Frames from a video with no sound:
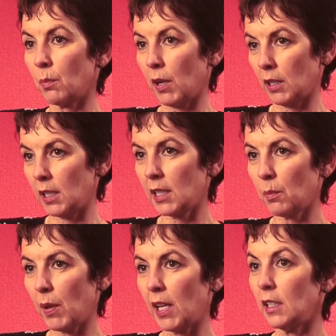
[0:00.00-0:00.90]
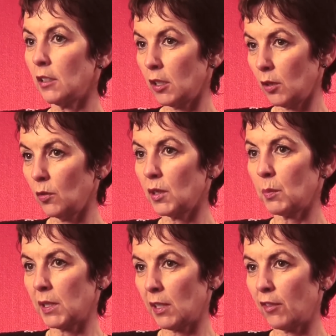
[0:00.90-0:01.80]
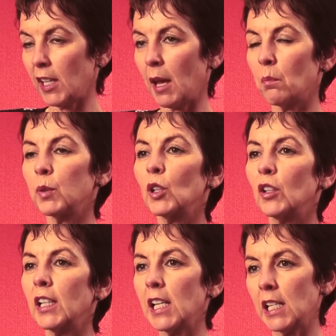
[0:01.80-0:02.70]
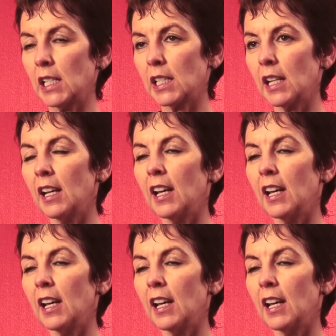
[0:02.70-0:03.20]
participate to specific employees.